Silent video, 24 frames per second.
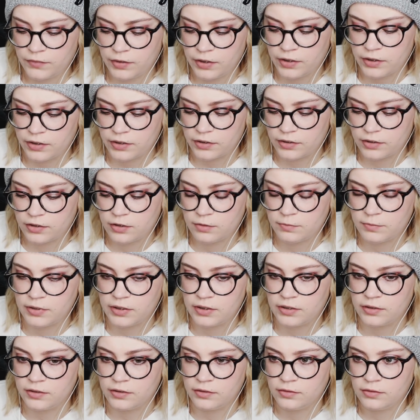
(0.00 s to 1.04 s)
Yeah, come
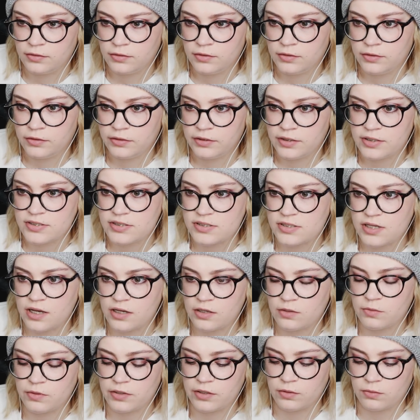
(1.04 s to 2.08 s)
on. That's
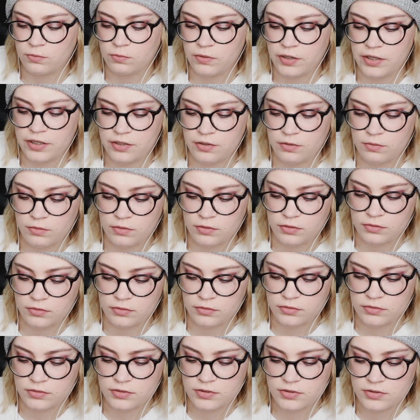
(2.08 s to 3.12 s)
not a way to right your
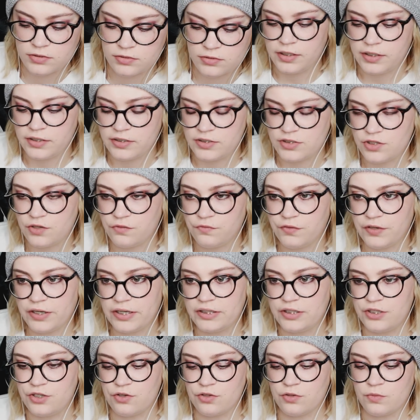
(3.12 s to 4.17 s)
wrongs. And don't
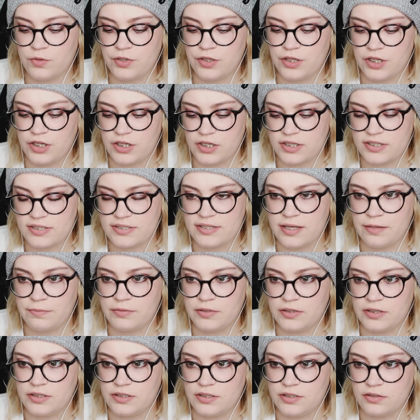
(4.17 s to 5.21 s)
forget that you're the one that
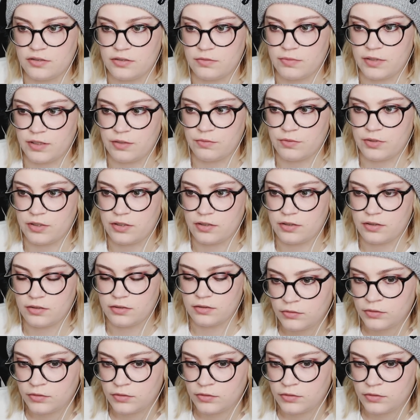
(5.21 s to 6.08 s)
accepted the deal to begin with.